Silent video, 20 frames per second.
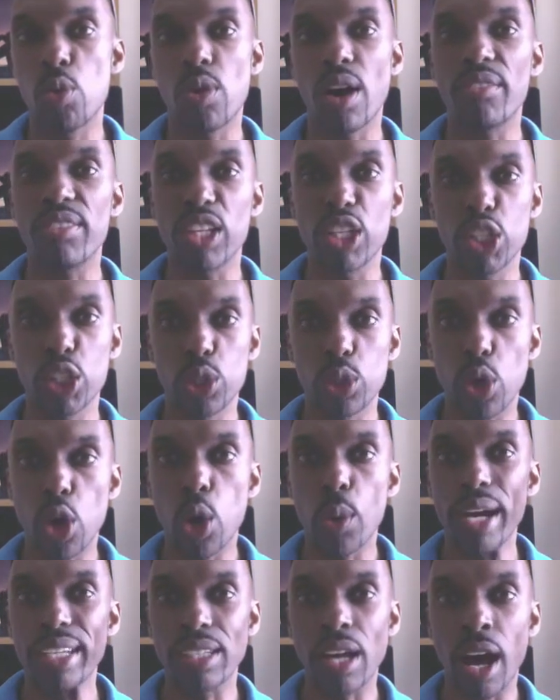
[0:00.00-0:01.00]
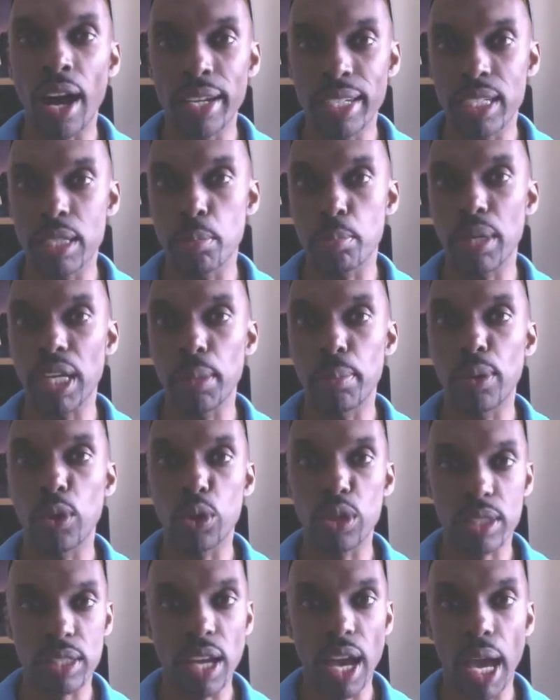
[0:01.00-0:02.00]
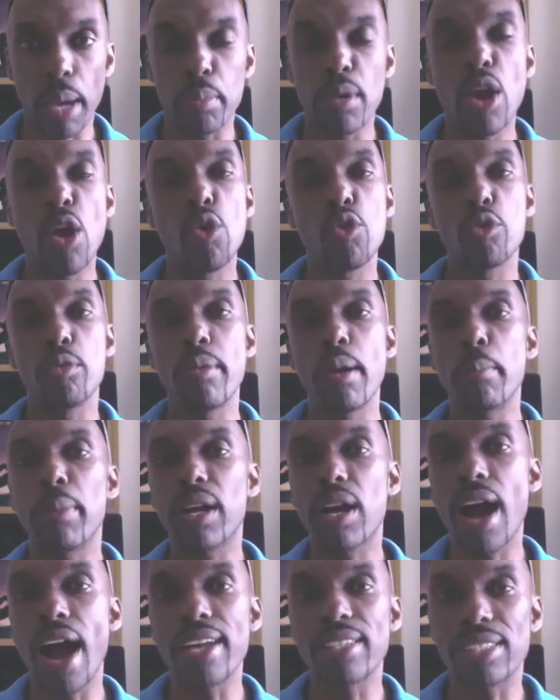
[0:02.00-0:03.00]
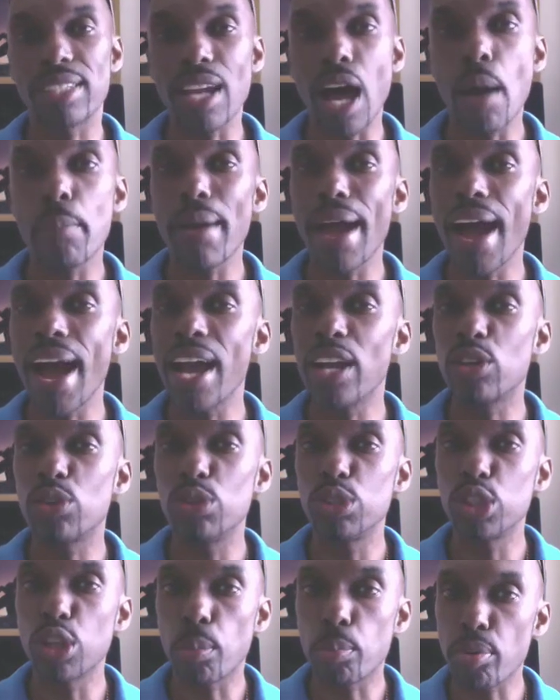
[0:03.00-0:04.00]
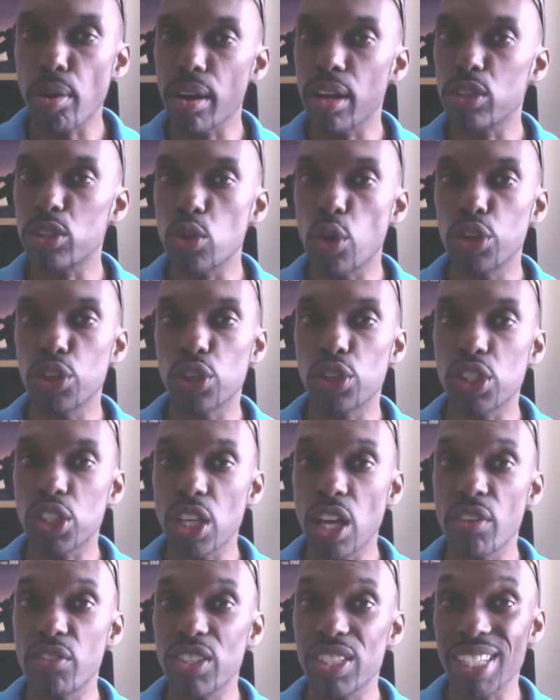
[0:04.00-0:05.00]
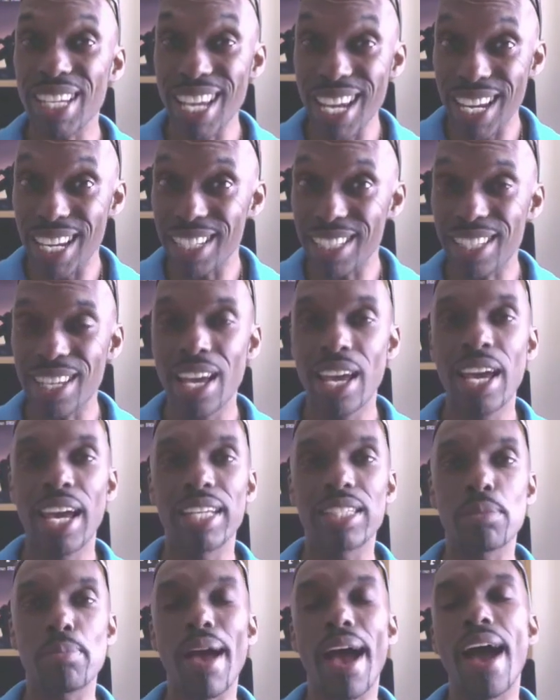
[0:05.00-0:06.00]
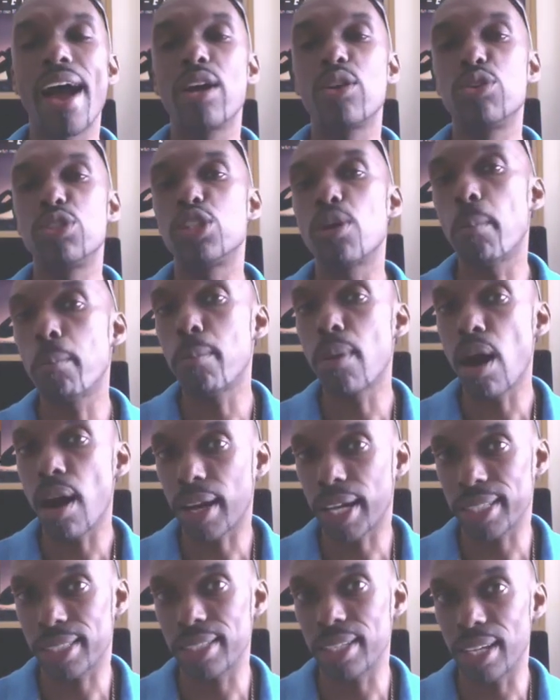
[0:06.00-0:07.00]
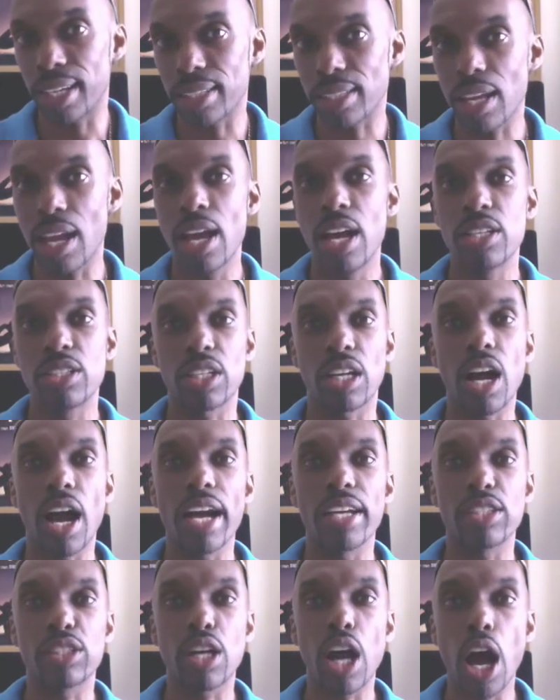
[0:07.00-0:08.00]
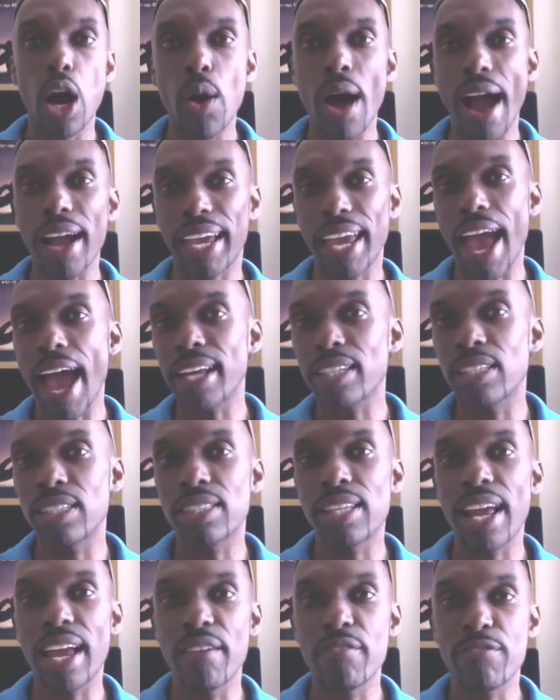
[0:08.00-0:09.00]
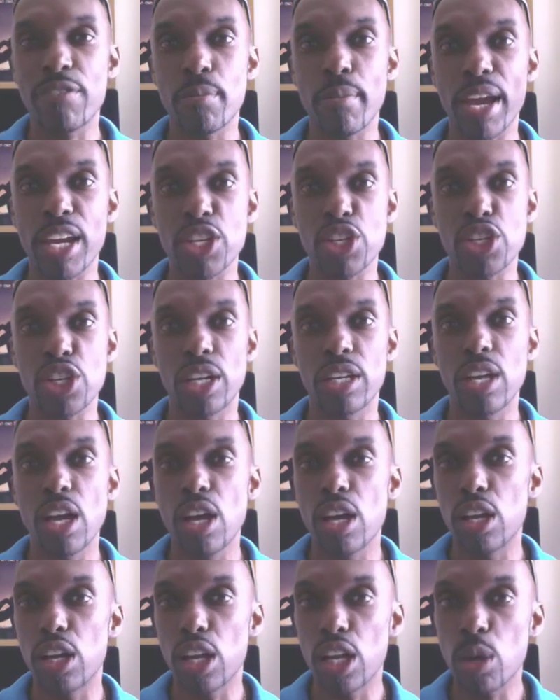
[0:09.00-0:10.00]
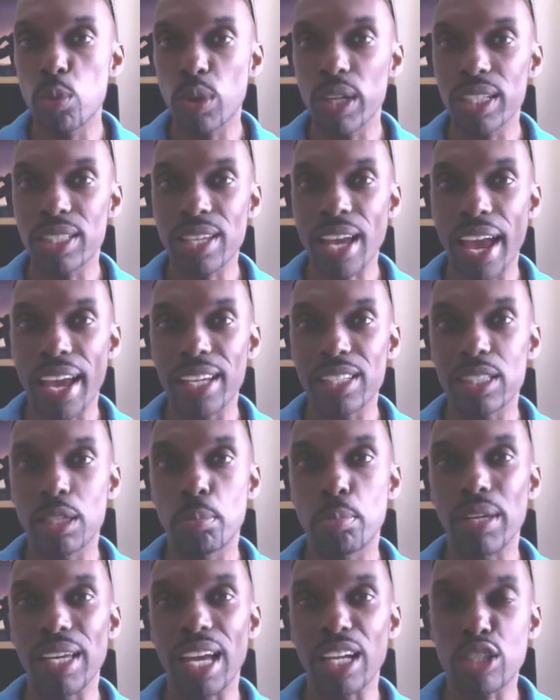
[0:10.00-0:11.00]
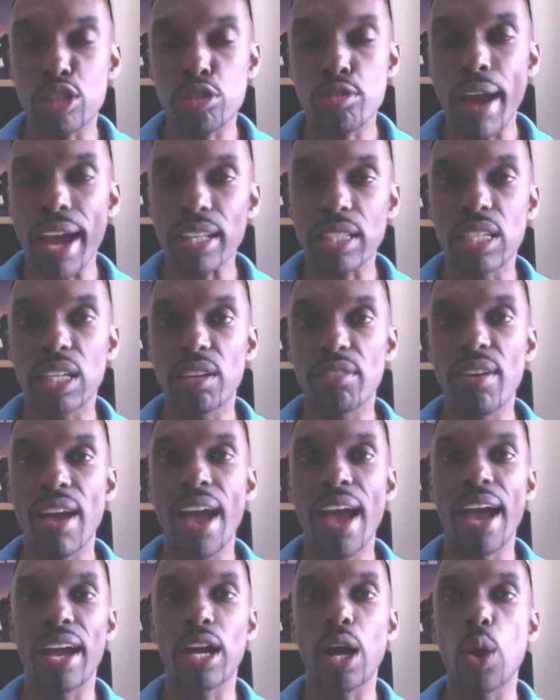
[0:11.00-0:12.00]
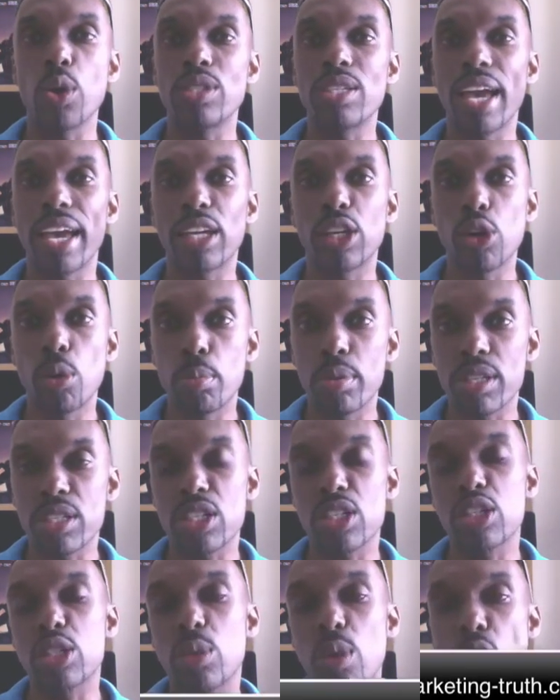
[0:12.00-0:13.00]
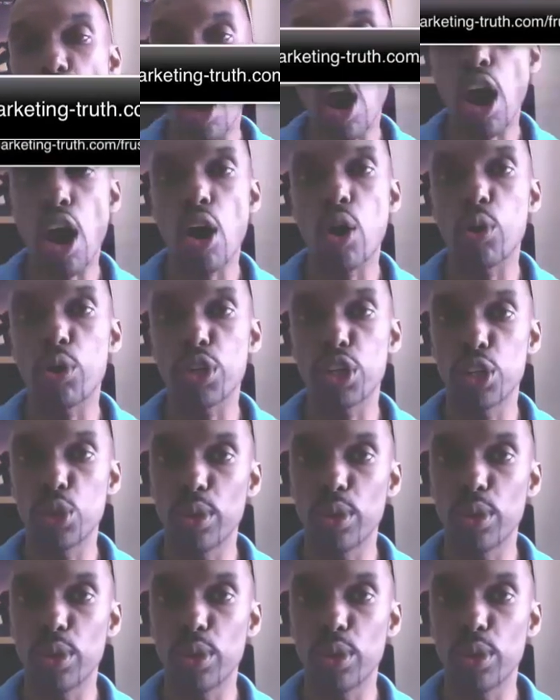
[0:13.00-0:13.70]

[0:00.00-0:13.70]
rather than you always hunting people all the time. Remember guys, it's not about how good your product or your service is, it's about how good your marketing is. So guys, go get access to that information, learn what it takes to be attractive, and go and take your business to a whole new